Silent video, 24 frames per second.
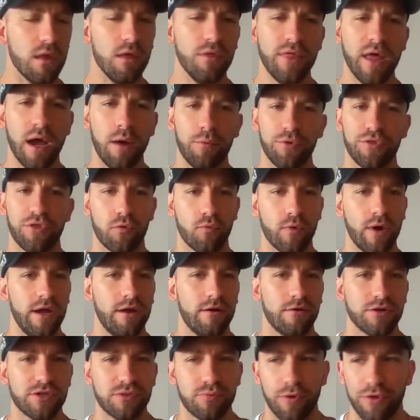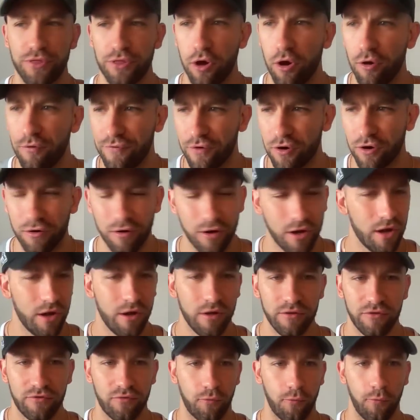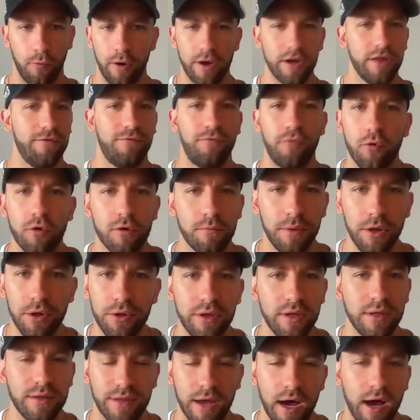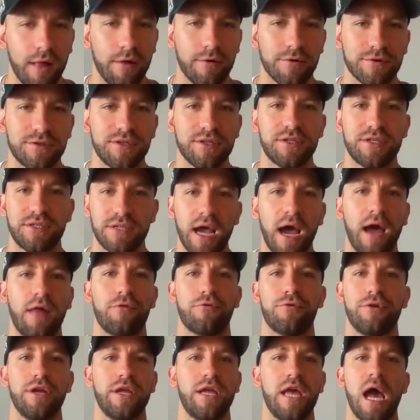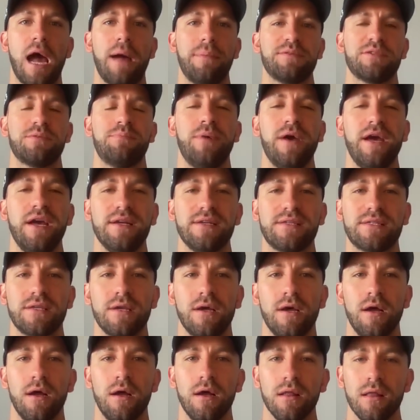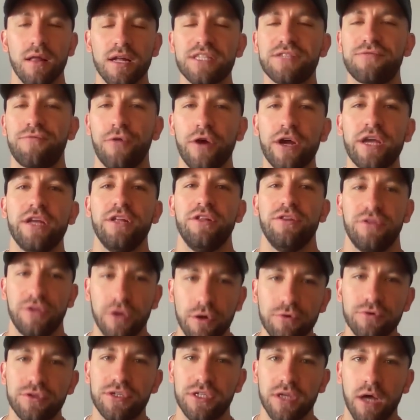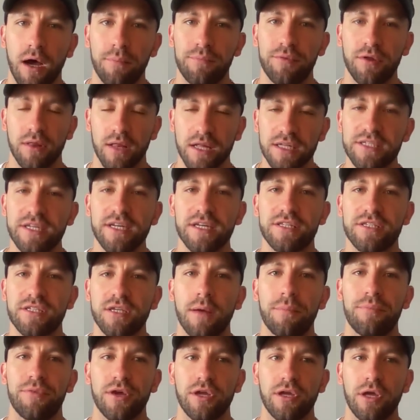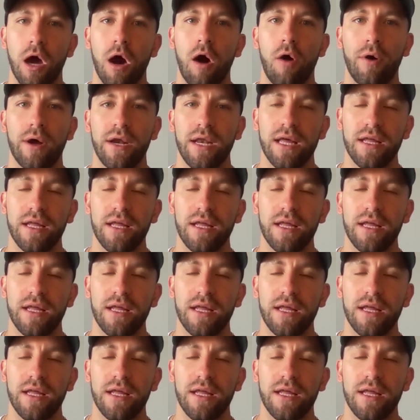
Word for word: that with the Raiders with over twenty-four million dollars in salary cap space, let's freaking do something. Let's get something going.